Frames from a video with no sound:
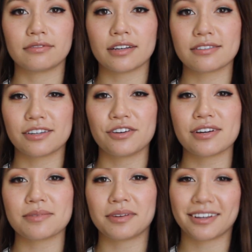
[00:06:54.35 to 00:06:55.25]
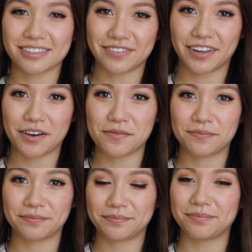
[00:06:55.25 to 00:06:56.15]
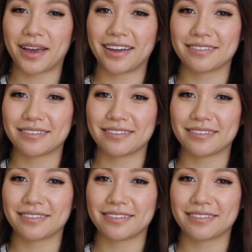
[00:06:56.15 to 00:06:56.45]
I'll see you guys in my next video. Bye!